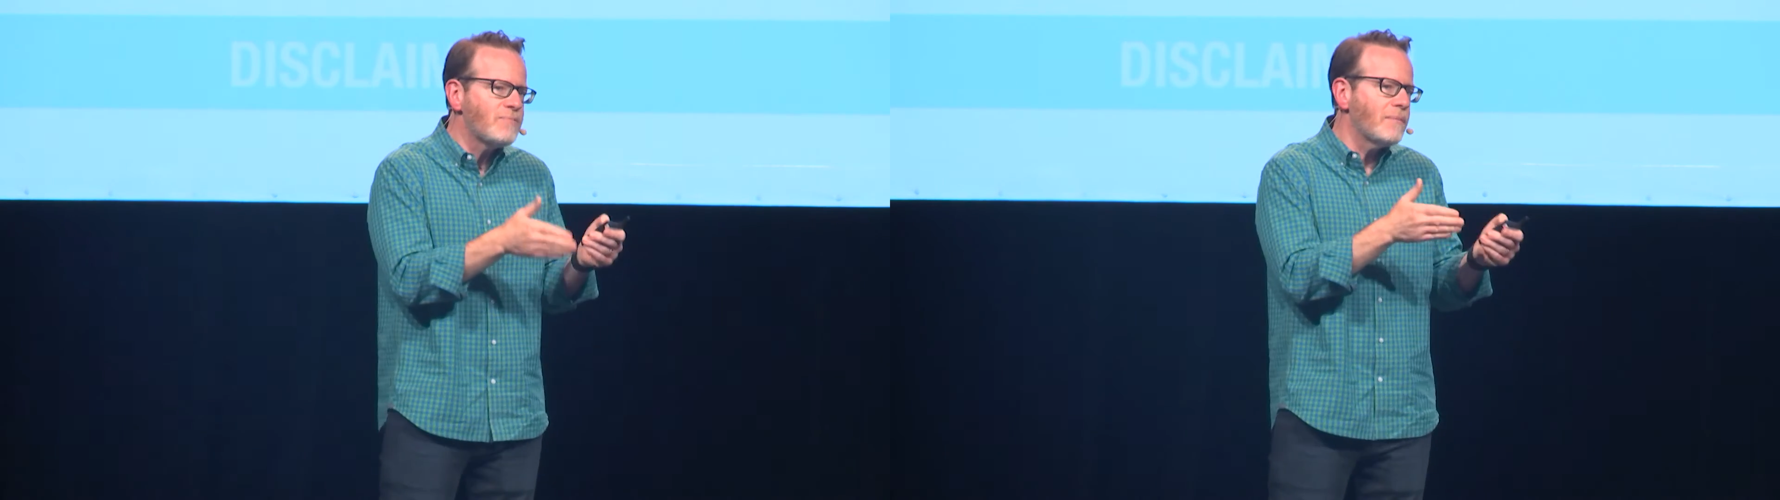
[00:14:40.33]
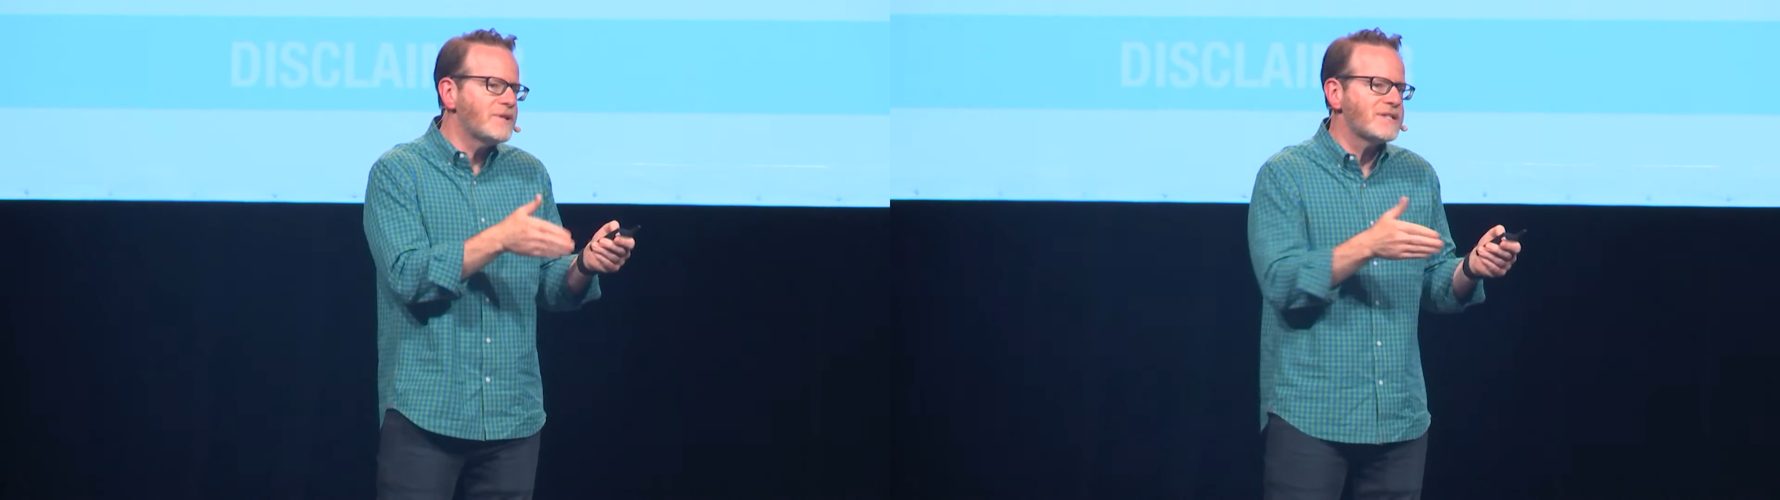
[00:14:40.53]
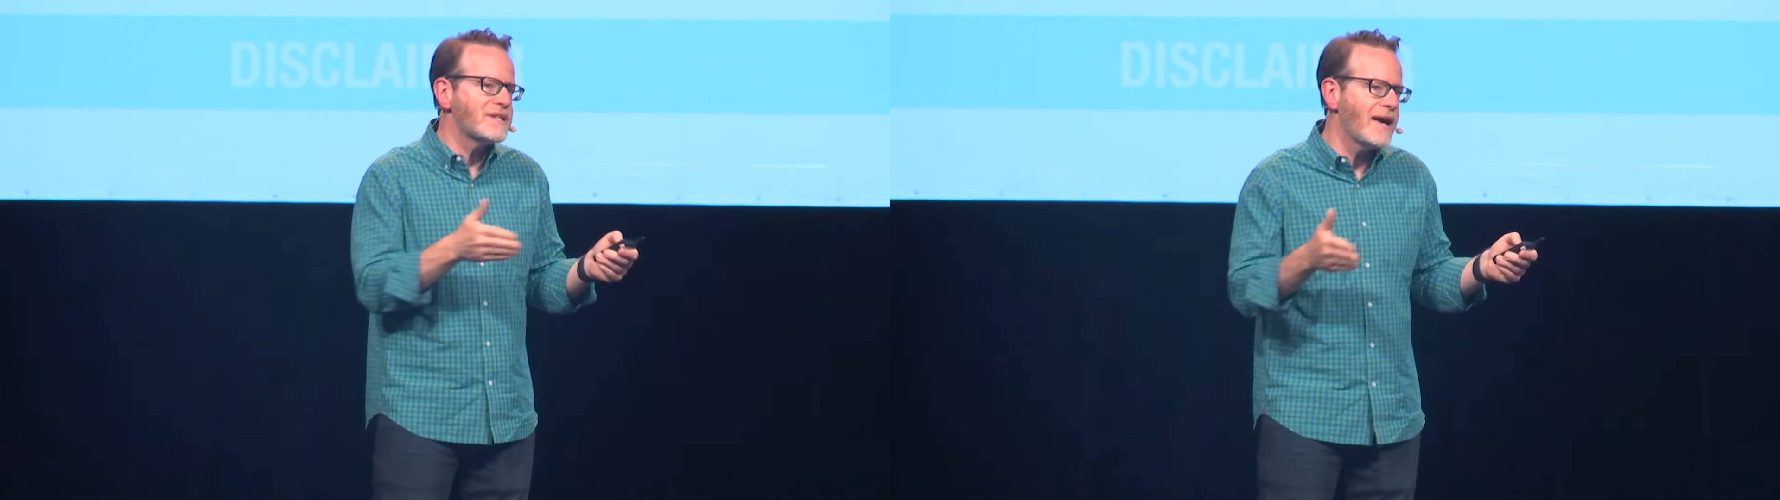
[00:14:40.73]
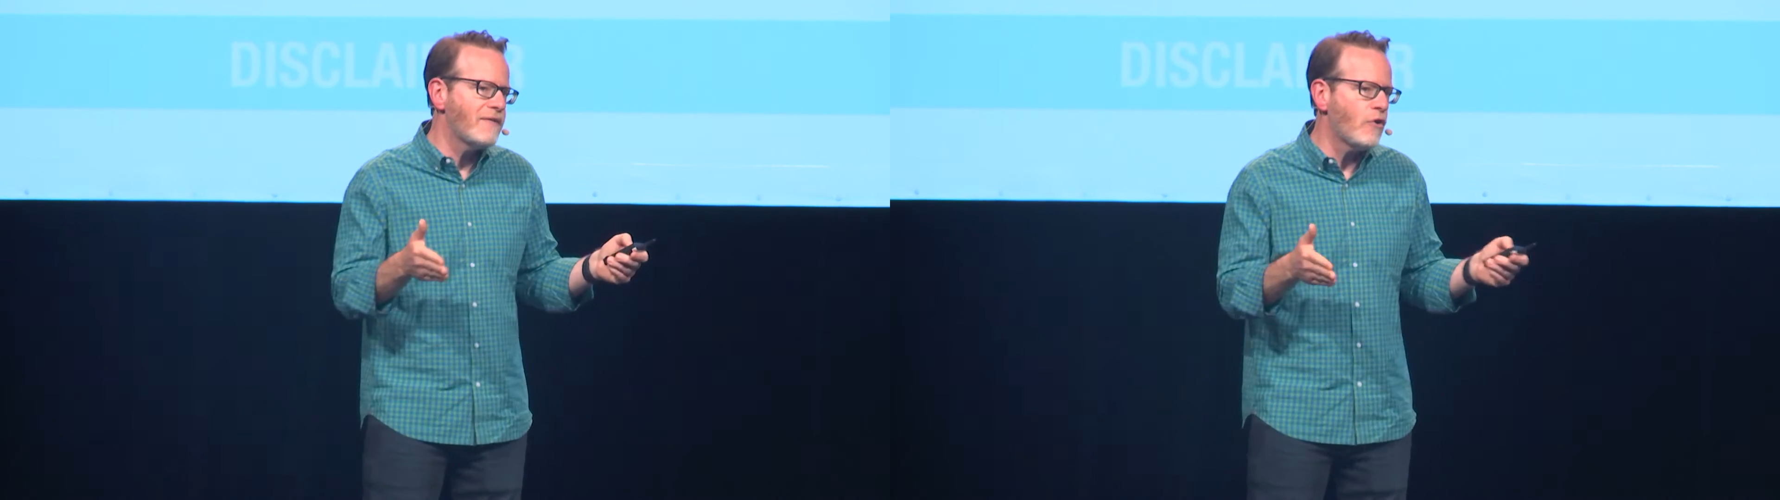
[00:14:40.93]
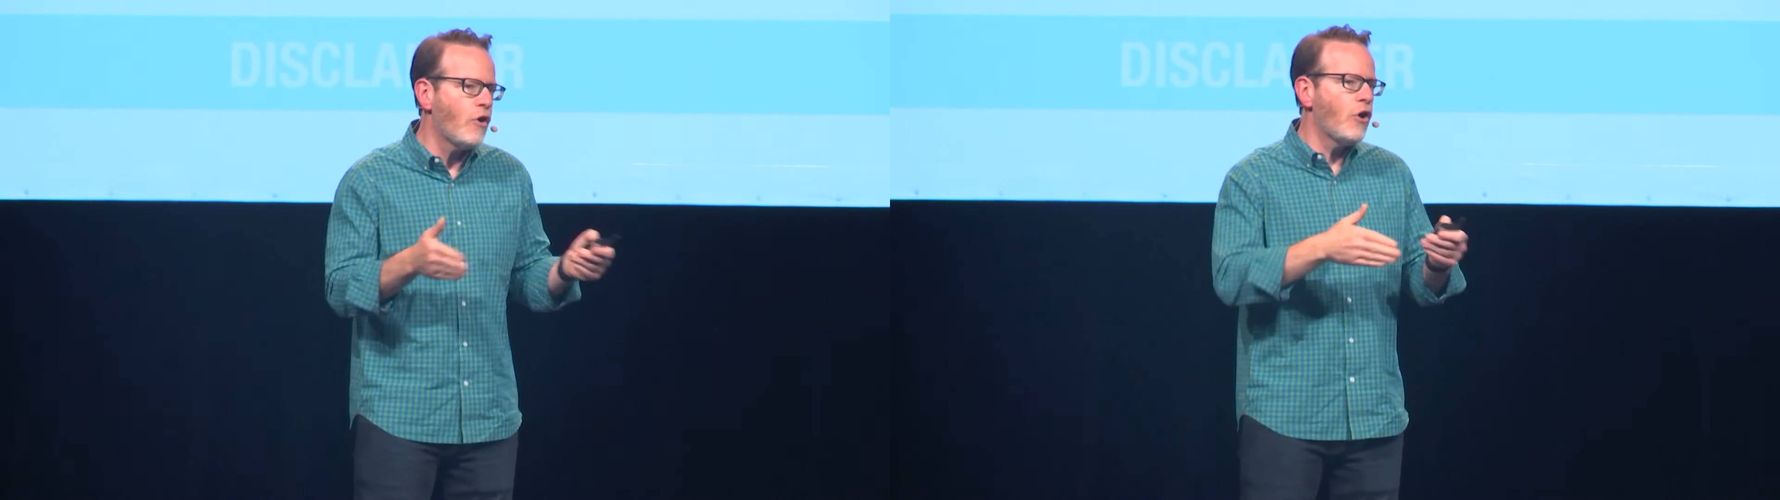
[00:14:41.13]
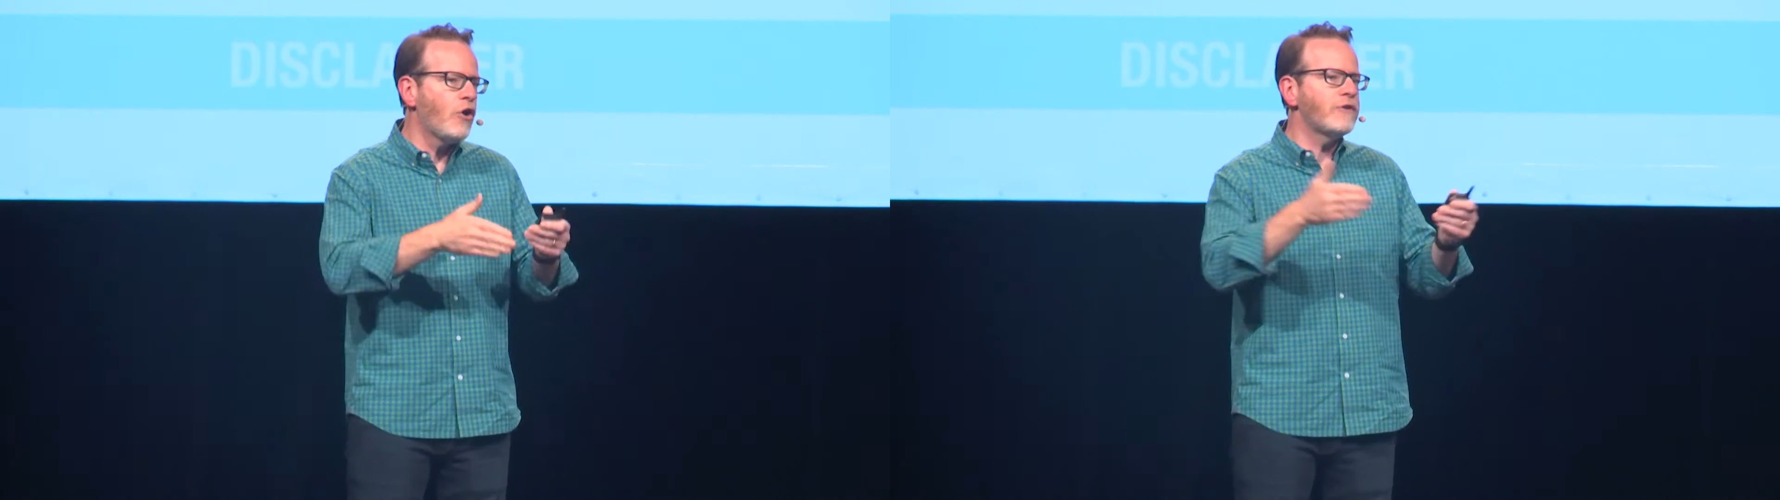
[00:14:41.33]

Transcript: probably doesn't have all